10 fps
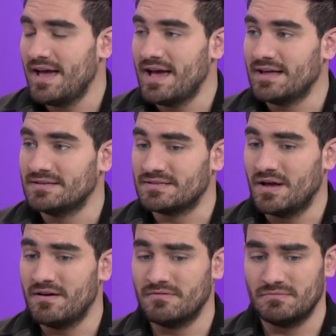And
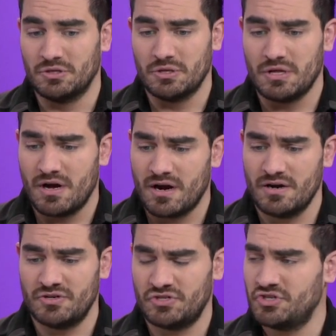a
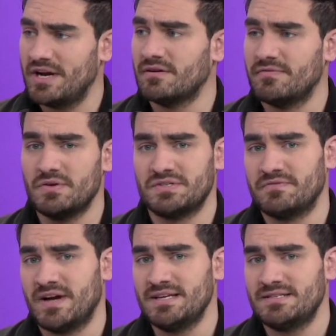large share of those
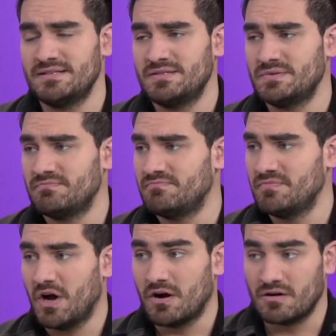devices
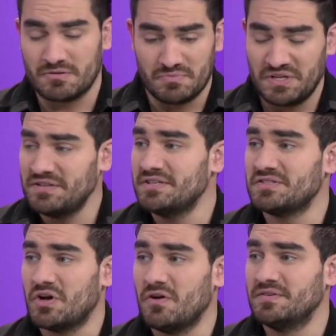are completely
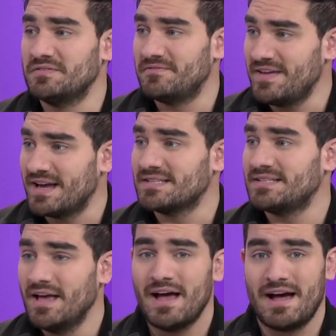solved and
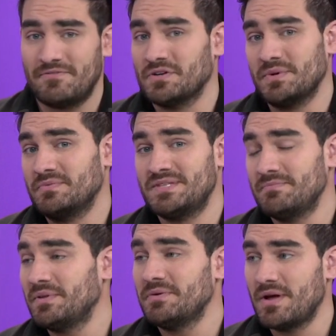fixed after we
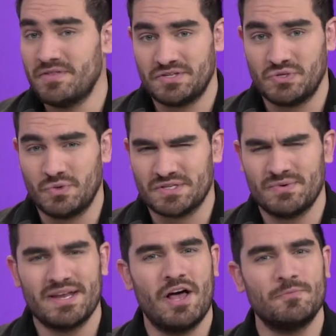simply run this tool.
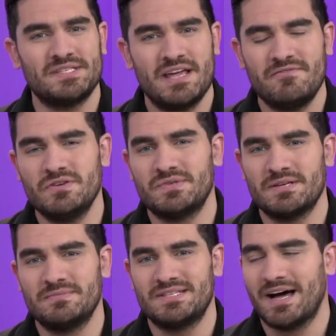So it can help save you
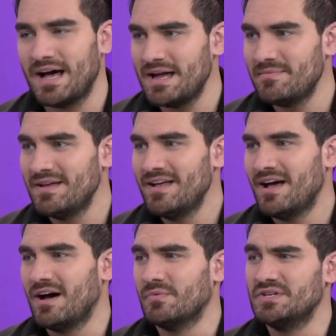some time,
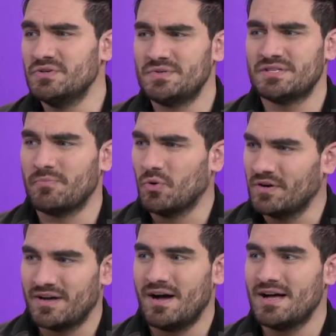uh, reduce
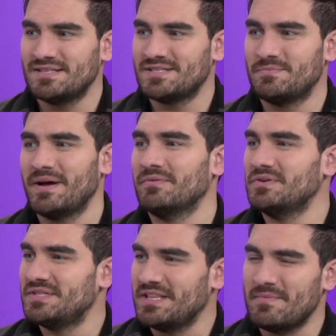support costs by
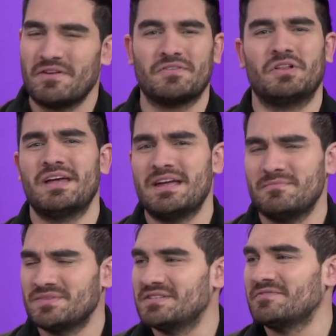reducing the amount of
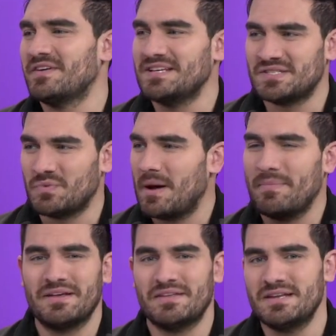claims and device
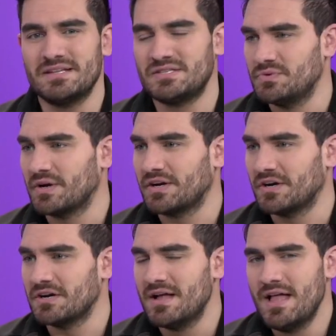swapping that needs to
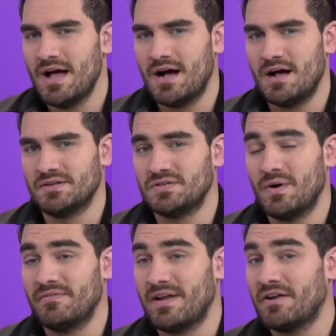occur. Uh,
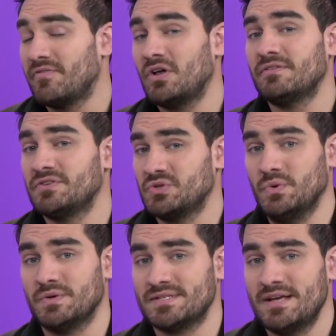so of, out of all of the
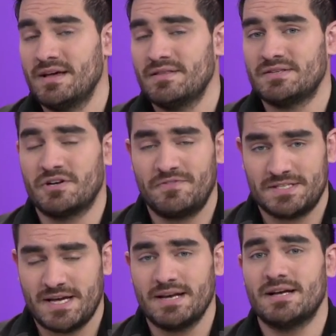tools, the
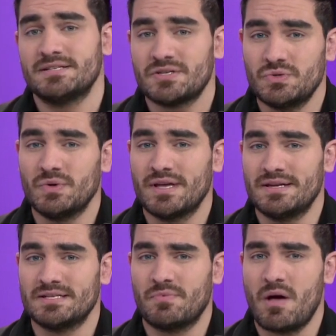Surface Diagnostic
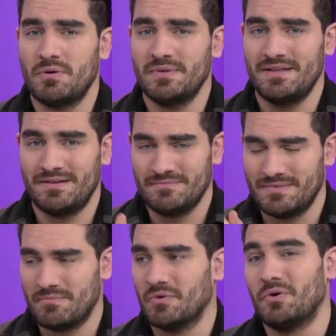Toolkit is probably
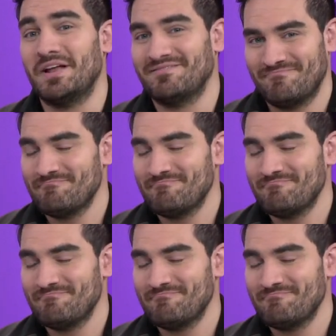number one.